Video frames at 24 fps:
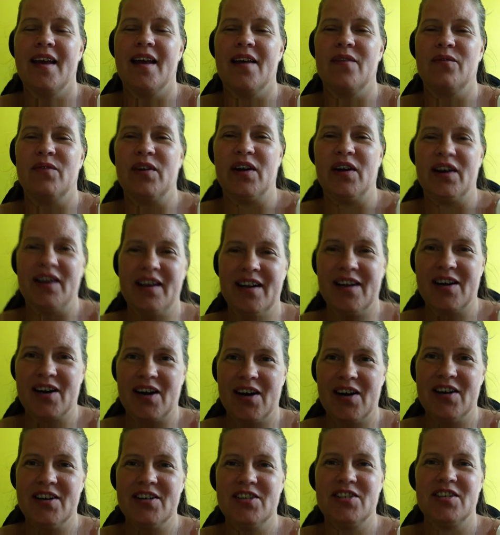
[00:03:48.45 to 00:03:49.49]
and very
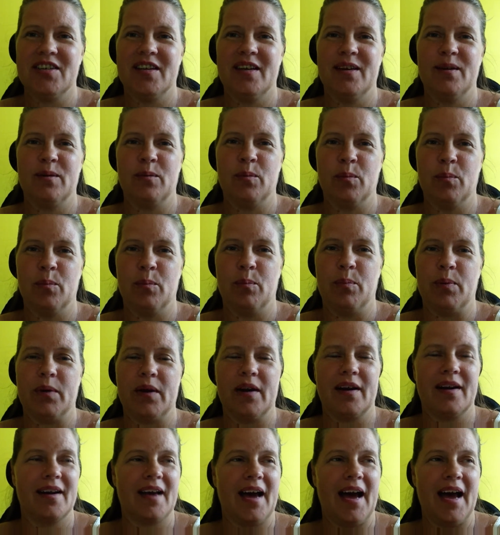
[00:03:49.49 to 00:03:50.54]
encouraging.
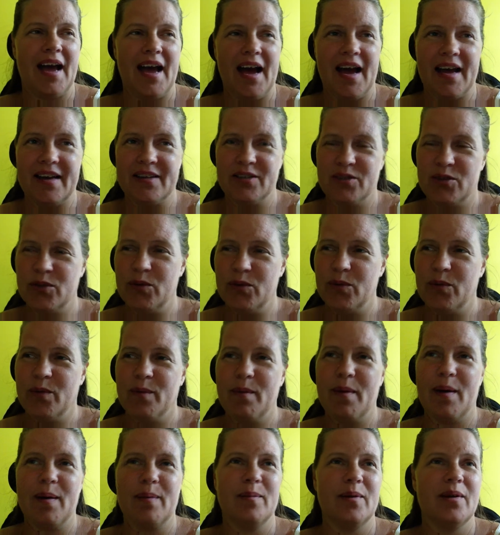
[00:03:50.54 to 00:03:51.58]
But I
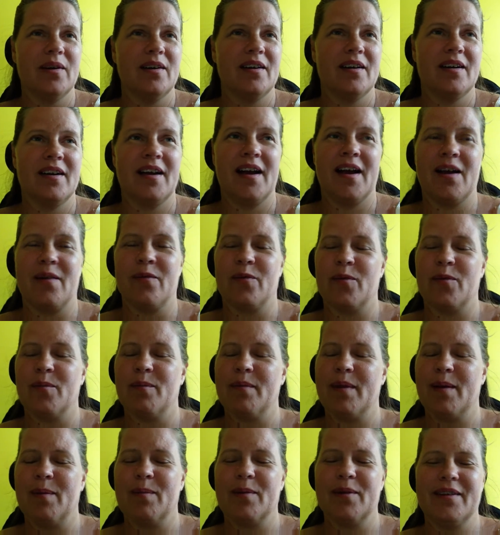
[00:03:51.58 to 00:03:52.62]

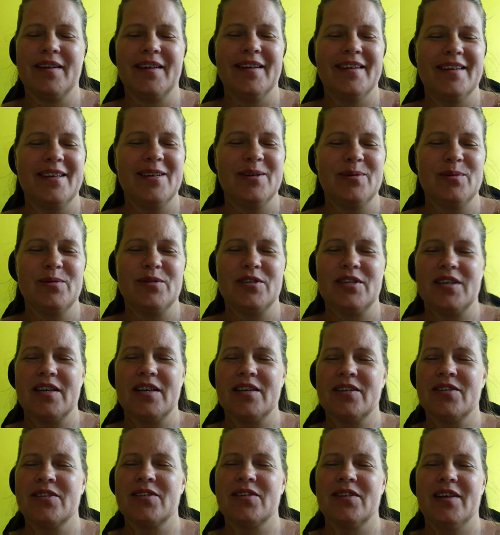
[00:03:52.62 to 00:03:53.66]
remember like it was
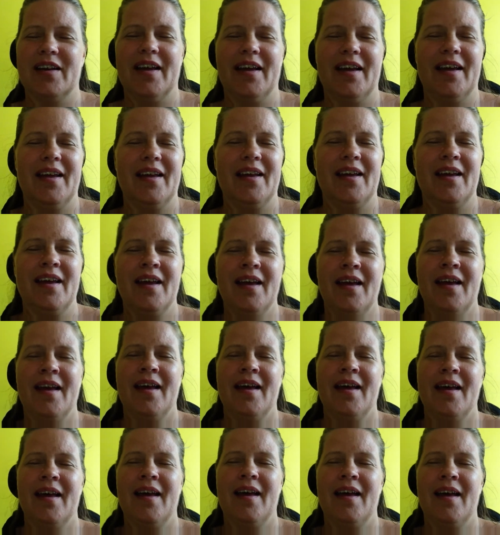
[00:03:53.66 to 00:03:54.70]
yesterday,
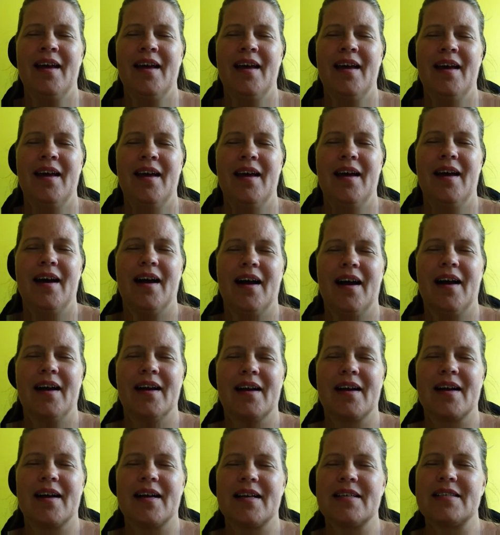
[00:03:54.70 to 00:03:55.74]

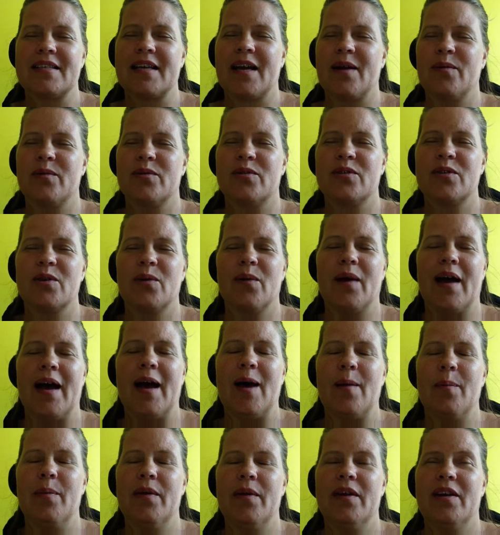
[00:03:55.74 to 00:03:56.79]
because I was so
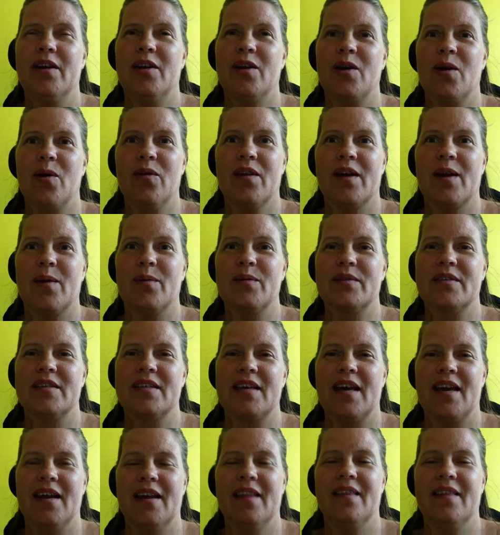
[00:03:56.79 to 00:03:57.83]
happy to know that I was
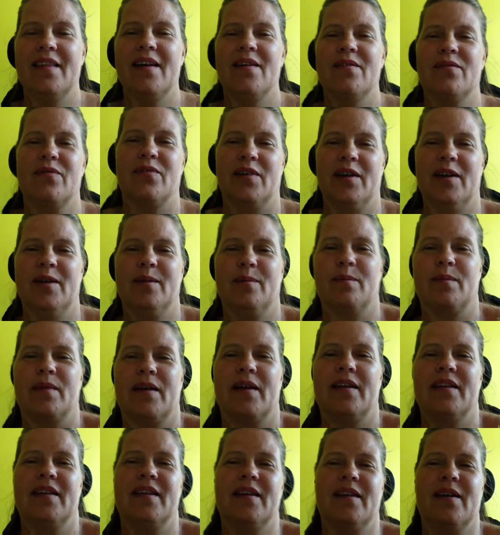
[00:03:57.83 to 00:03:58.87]
getting that freedom,
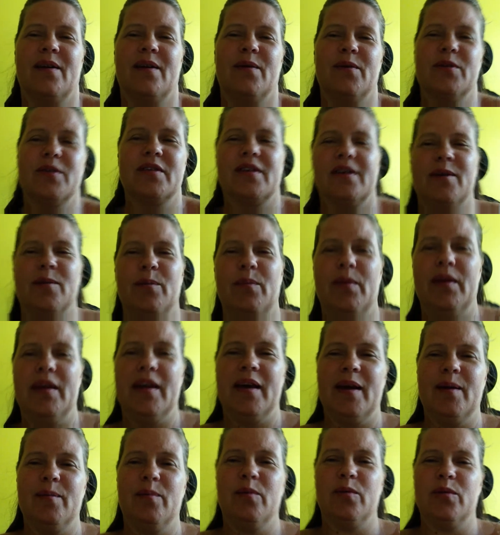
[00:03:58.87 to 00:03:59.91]
that I was going to be
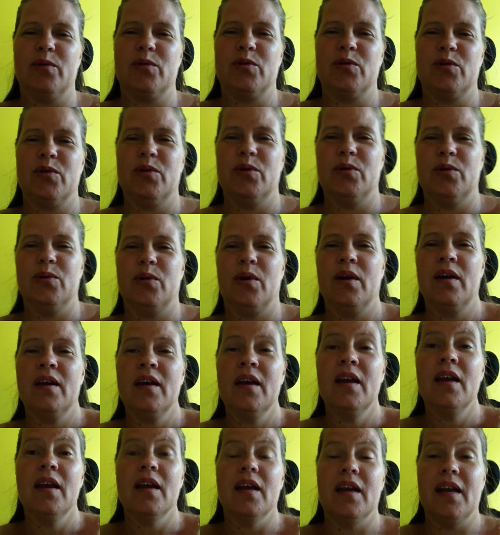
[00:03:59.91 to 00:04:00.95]
able to
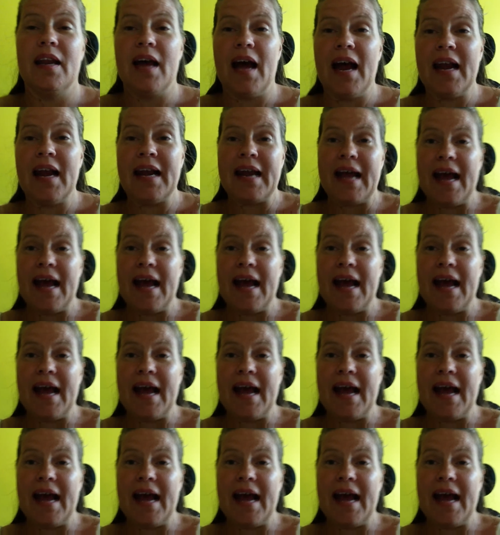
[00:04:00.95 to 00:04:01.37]
not